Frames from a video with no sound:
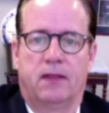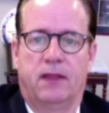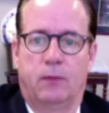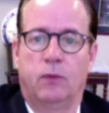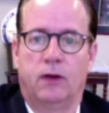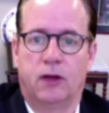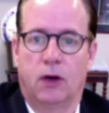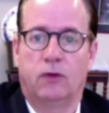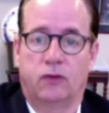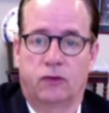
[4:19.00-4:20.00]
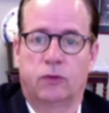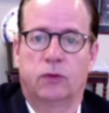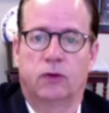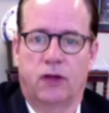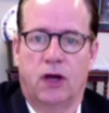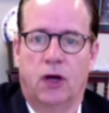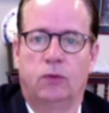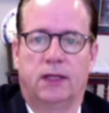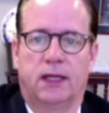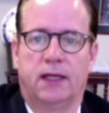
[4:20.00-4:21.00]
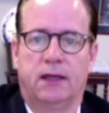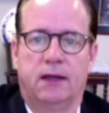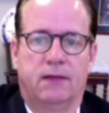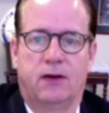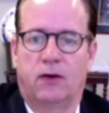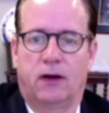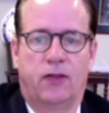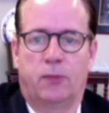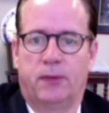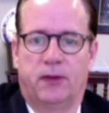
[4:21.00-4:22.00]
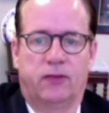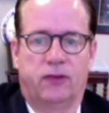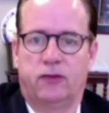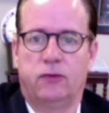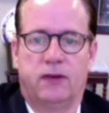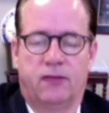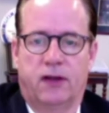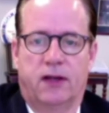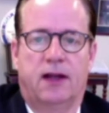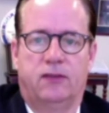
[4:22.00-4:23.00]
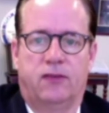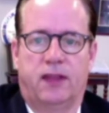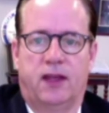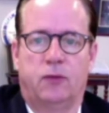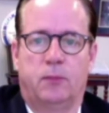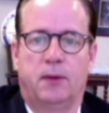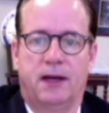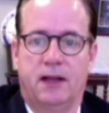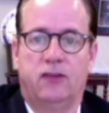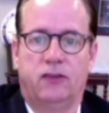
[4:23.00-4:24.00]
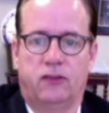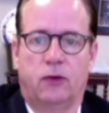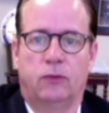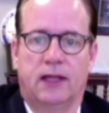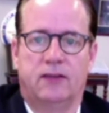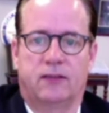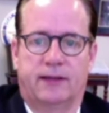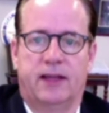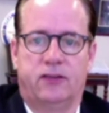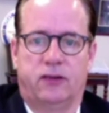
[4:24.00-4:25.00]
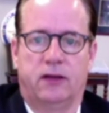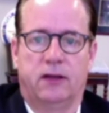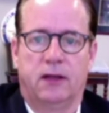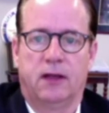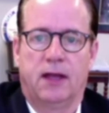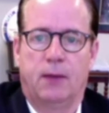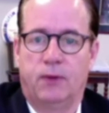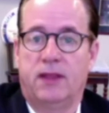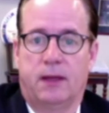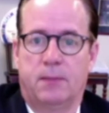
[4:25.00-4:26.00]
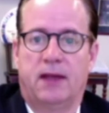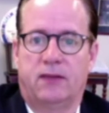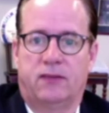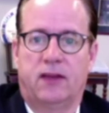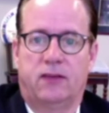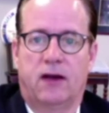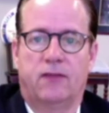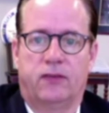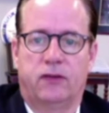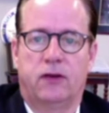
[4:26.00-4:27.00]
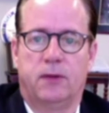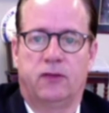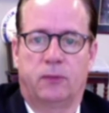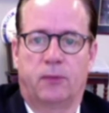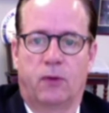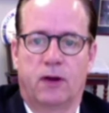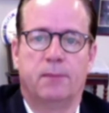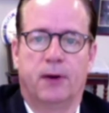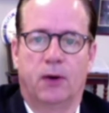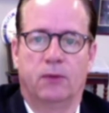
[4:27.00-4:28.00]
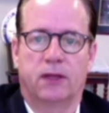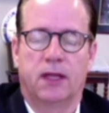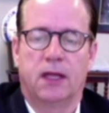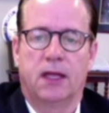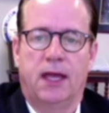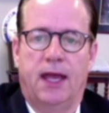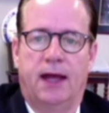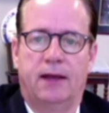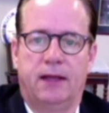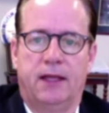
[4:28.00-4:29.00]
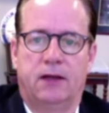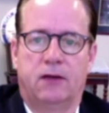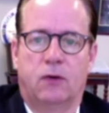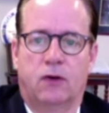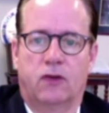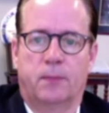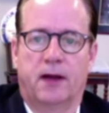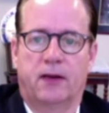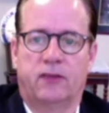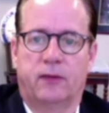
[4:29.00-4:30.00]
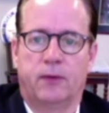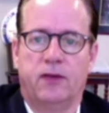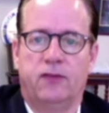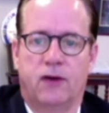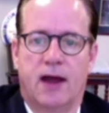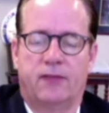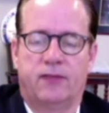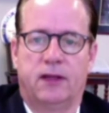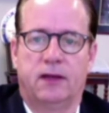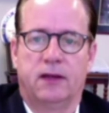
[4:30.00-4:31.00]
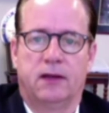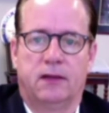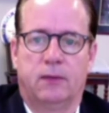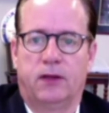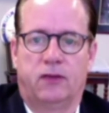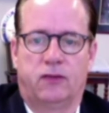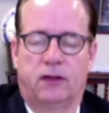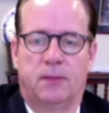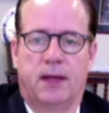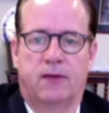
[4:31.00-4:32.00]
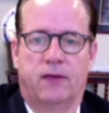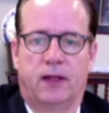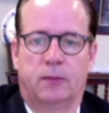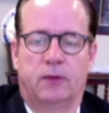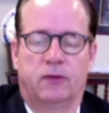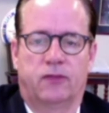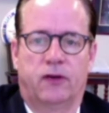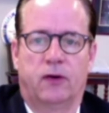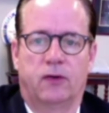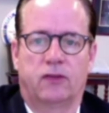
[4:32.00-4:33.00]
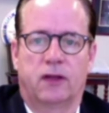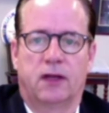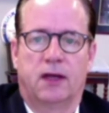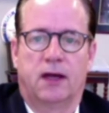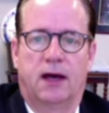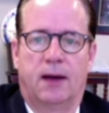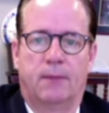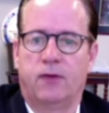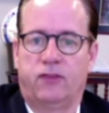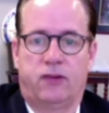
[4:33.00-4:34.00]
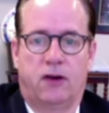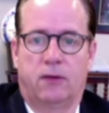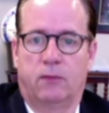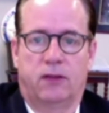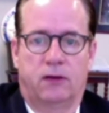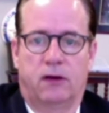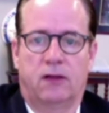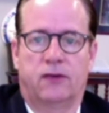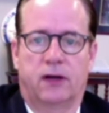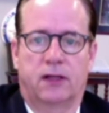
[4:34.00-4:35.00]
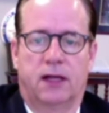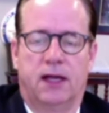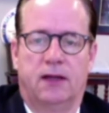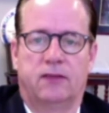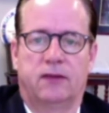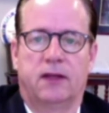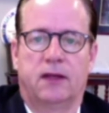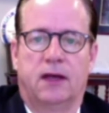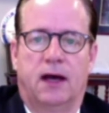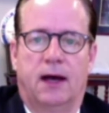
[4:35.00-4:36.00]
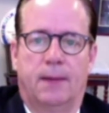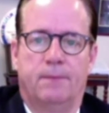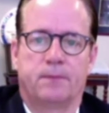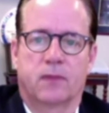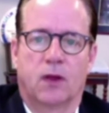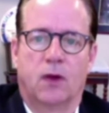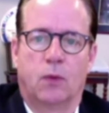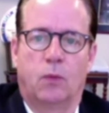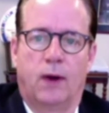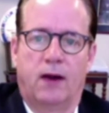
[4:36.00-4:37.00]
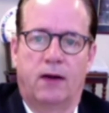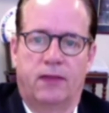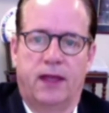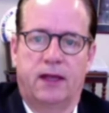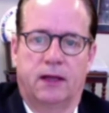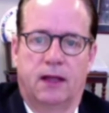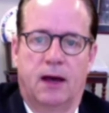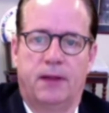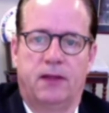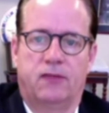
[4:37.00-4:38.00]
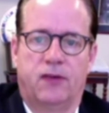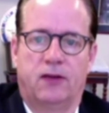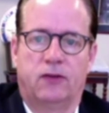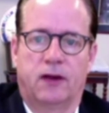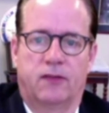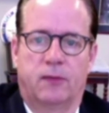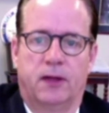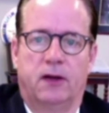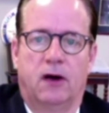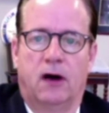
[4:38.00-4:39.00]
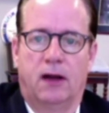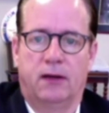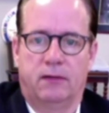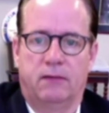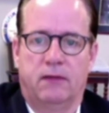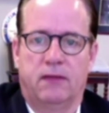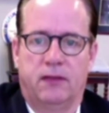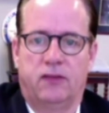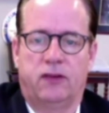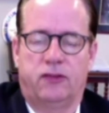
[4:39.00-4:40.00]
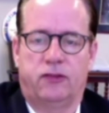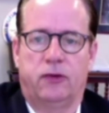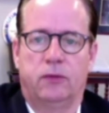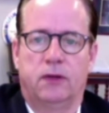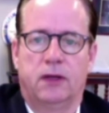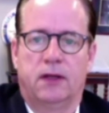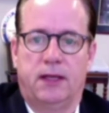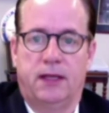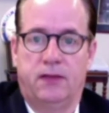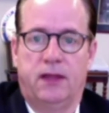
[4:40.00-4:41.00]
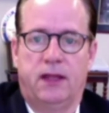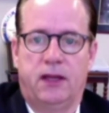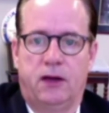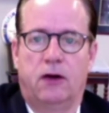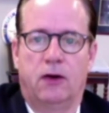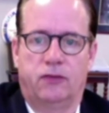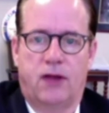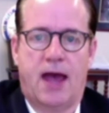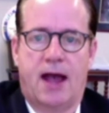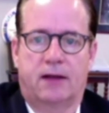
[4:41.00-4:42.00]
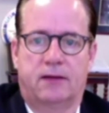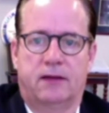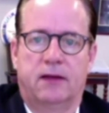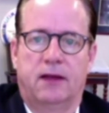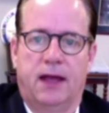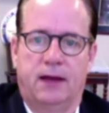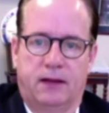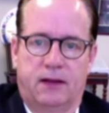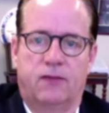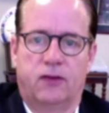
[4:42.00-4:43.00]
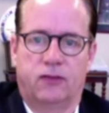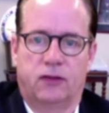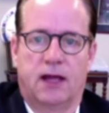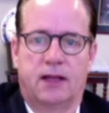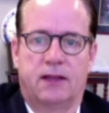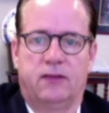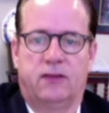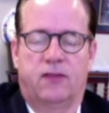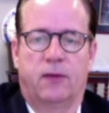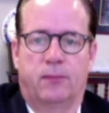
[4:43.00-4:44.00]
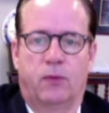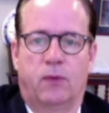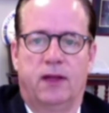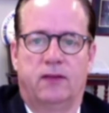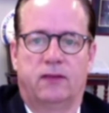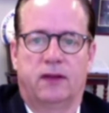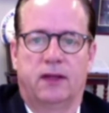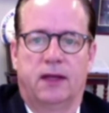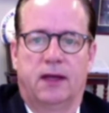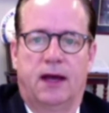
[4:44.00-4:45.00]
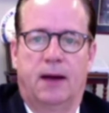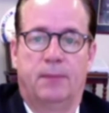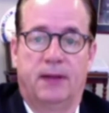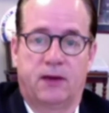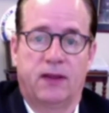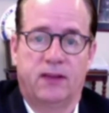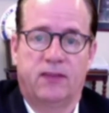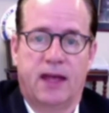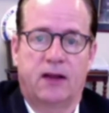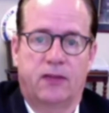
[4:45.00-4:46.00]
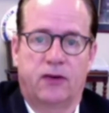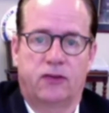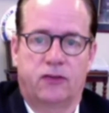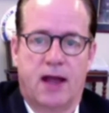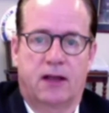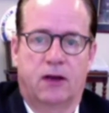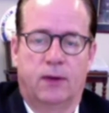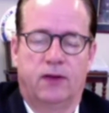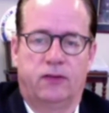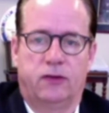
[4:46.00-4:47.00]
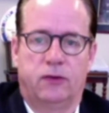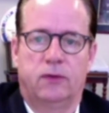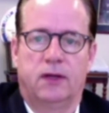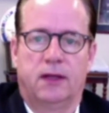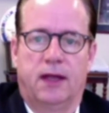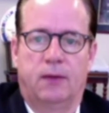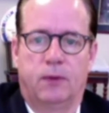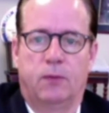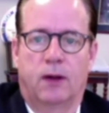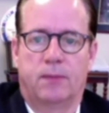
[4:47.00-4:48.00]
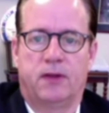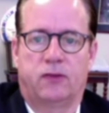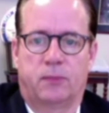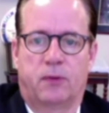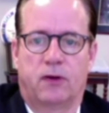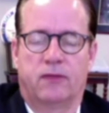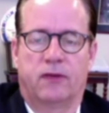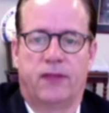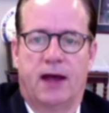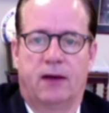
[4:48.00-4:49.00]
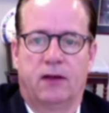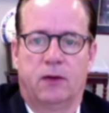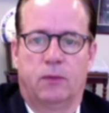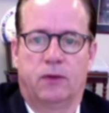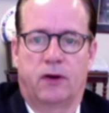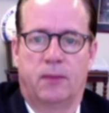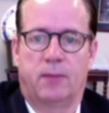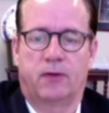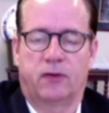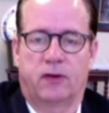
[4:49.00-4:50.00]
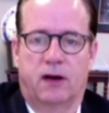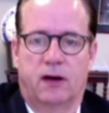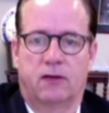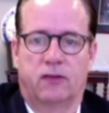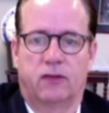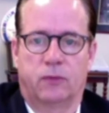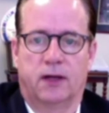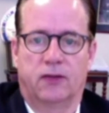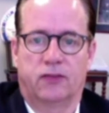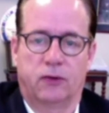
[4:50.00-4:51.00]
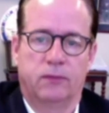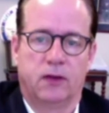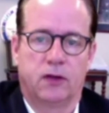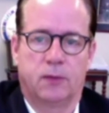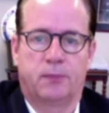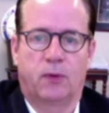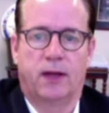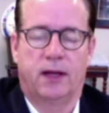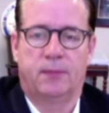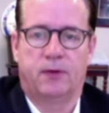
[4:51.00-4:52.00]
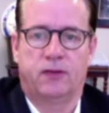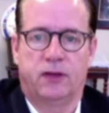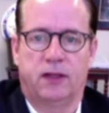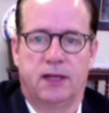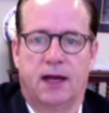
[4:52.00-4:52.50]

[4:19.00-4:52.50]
that would go to schools only. There are other bills that do different kinds of things, but it is its own legislation. And we think it makes sense, obviously, to be supporting both. And in correspondence that we've drafted that we can certainly make available to folks, we've shared it with all of our clients where they can lobby the federal government on this issue in the HEROES Act. And it covers a lot of these different points. But there is that other track going too, and we want to be supportive of that with our members of Congress as well. So good point. I appreciate